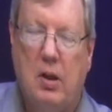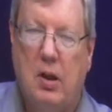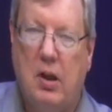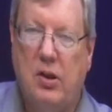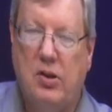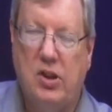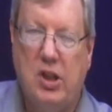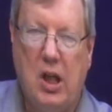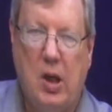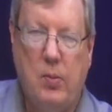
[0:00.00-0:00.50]
He
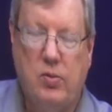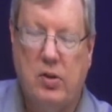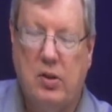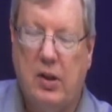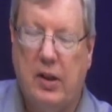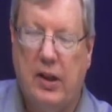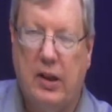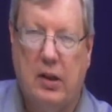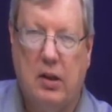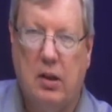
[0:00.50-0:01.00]
seems
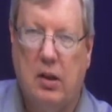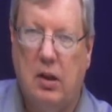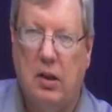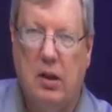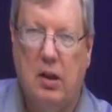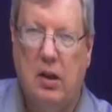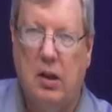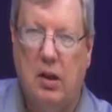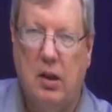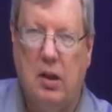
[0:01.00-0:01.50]
like
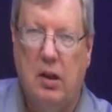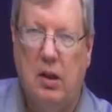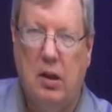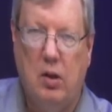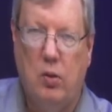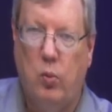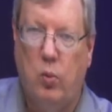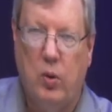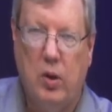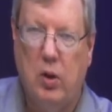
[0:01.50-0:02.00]

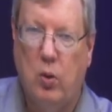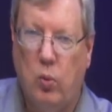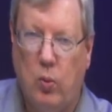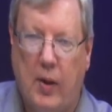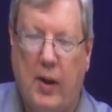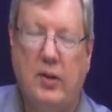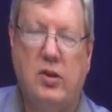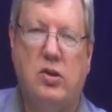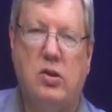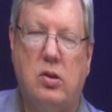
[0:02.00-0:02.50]
he
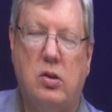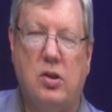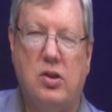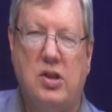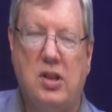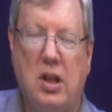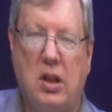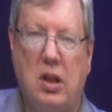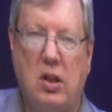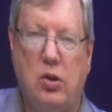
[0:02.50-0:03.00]
wants the
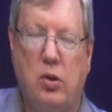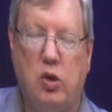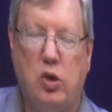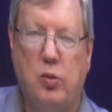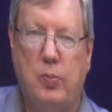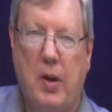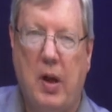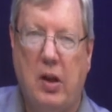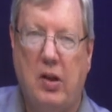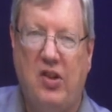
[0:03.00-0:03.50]
city to
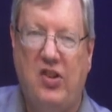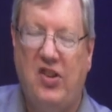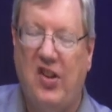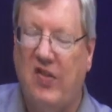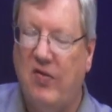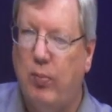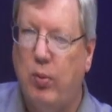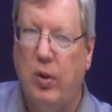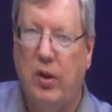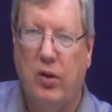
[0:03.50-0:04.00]
spend
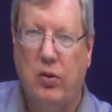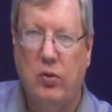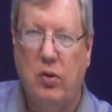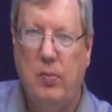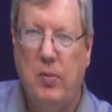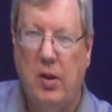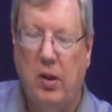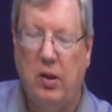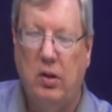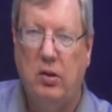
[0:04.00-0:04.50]

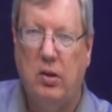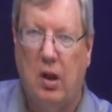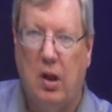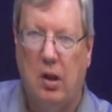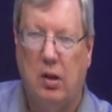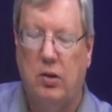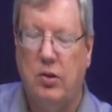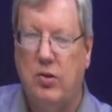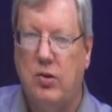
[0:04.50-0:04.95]
$7.3 million